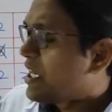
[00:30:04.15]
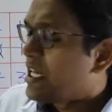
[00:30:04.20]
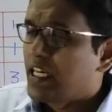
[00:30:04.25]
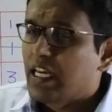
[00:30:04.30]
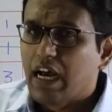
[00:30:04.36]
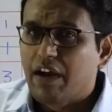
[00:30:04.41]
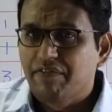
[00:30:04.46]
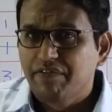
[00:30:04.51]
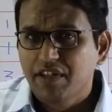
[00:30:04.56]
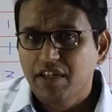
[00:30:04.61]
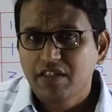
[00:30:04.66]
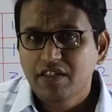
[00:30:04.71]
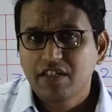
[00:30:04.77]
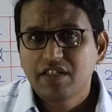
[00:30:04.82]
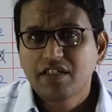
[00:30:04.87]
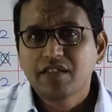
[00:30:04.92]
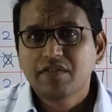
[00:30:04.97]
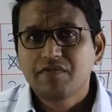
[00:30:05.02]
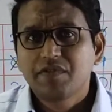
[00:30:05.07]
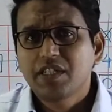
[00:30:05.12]
And after
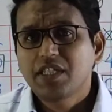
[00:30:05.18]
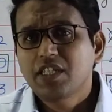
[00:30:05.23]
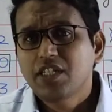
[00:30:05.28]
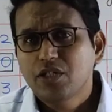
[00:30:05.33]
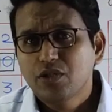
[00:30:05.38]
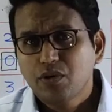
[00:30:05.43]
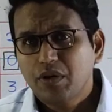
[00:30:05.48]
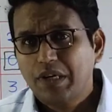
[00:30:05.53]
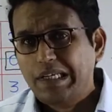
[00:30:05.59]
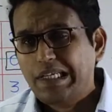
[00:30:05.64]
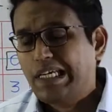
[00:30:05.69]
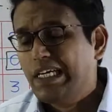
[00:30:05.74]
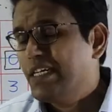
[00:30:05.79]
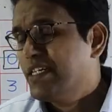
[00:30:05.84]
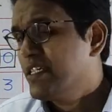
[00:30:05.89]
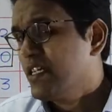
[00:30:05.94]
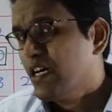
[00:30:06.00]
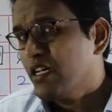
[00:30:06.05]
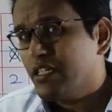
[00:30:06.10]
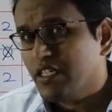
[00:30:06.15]
this we need to
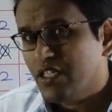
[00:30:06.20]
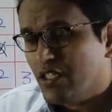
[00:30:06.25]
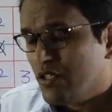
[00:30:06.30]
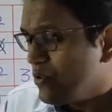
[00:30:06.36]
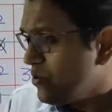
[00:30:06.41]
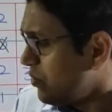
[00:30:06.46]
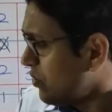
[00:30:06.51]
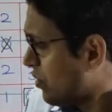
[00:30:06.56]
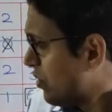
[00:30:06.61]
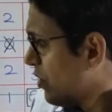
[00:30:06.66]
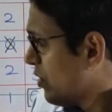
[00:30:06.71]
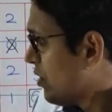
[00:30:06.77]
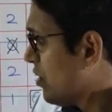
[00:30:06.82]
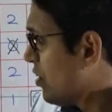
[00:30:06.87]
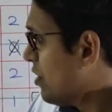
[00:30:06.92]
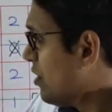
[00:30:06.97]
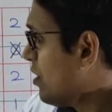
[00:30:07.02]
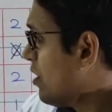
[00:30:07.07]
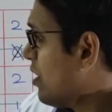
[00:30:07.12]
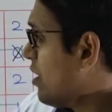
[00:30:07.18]
create a new
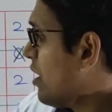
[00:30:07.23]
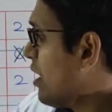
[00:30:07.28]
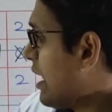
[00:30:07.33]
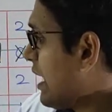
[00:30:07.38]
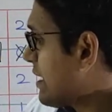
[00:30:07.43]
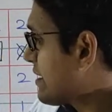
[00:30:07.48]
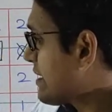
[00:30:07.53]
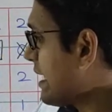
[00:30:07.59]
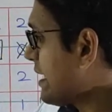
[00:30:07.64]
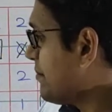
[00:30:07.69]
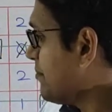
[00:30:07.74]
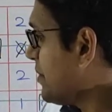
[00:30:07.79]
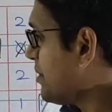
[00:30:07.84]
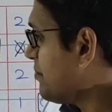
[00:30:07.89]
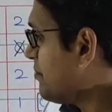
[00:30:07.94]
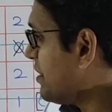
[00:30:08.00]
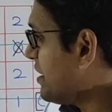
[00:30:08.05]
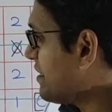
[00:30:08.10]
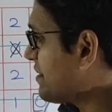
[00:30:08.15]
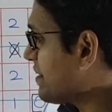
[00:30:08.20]

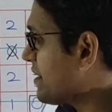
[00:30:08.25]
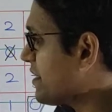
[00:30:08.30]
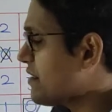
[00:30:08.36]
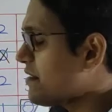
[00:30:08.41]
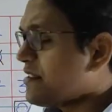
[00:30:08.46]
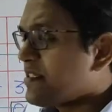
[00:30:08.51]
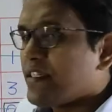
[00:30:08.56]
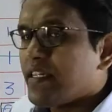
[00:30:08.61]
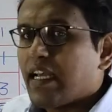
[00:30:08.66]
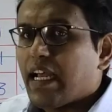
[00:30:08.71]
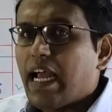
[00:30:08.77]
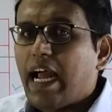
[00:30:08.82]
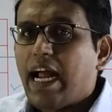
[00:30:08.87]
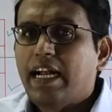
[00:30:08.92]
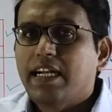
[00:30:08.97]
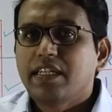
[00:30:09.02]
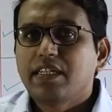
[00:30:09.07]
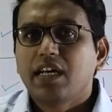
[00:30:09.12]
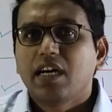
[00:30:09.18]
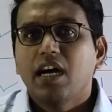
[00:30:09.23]
assignment matrix,
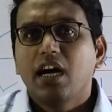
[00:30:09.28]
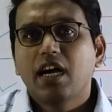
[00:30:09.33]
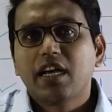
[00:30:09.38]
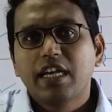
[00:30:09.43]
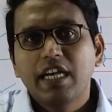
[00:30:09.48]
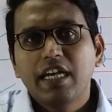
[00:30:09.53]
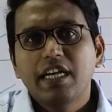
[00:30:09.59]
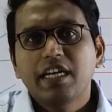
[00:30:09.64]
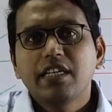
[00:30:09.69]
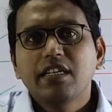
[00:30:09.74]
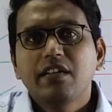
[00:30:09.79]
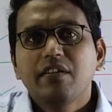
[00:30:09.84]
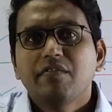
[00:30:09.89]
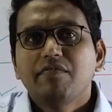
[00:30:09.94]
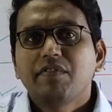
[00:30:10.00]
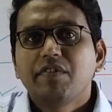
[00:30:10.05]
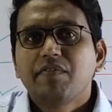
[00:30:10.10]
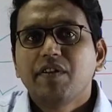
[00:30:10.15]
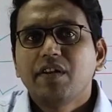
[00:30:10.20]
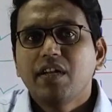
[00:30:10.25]
and again
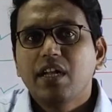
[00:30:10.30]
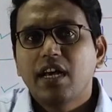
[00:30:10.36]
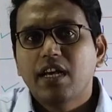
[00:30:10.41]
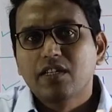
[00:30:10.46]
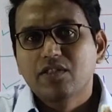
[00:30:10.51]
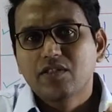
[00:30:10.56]
we will